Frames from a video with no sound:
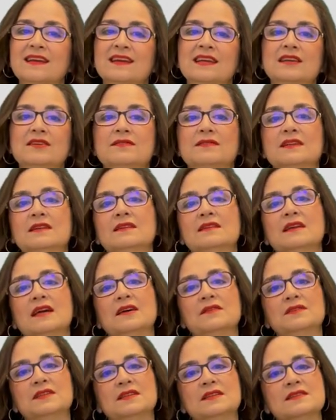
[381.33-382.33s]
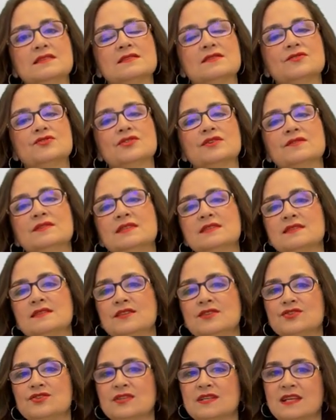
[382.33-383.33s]
even after the surgical
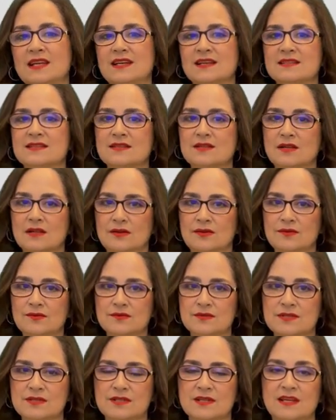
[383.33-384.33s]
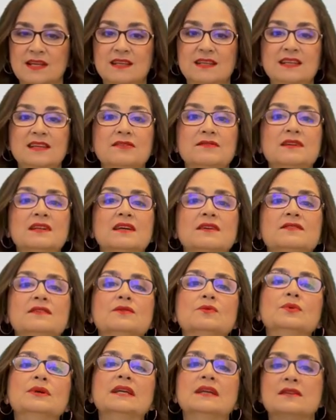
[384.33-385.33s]
incision has closed, and even
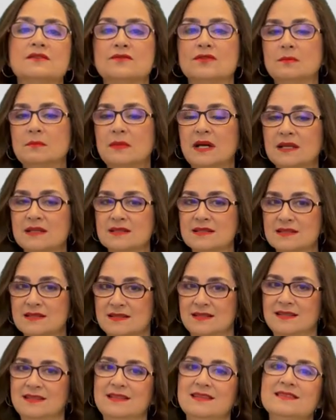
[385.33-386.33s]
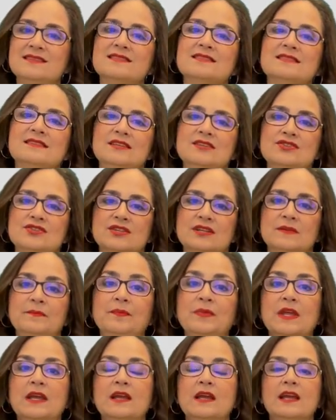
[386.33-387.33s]
after weeks or months that the
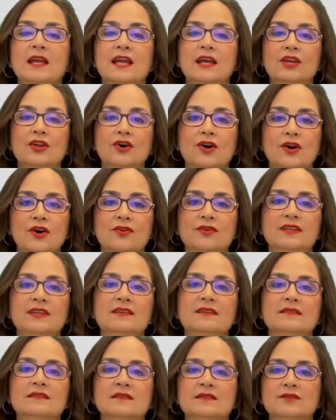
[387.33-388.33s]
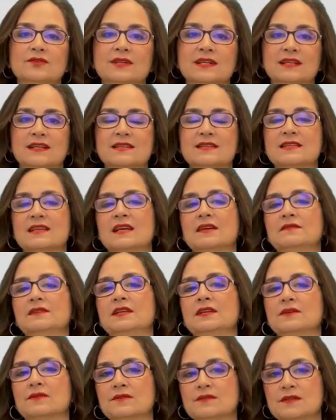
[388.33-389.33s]
incision and all the internal cuts have
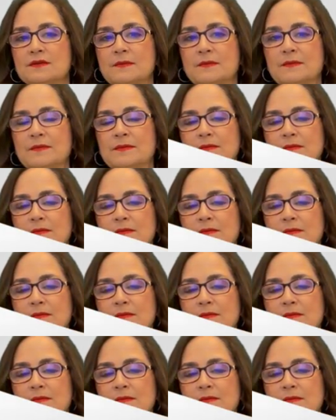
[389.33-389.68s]
healed.